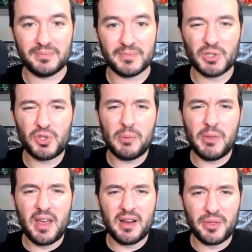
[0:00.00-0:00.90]
So join me
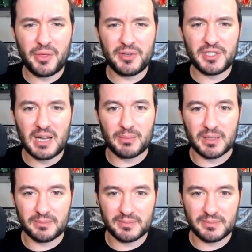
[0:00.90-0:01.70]
there in the third segment.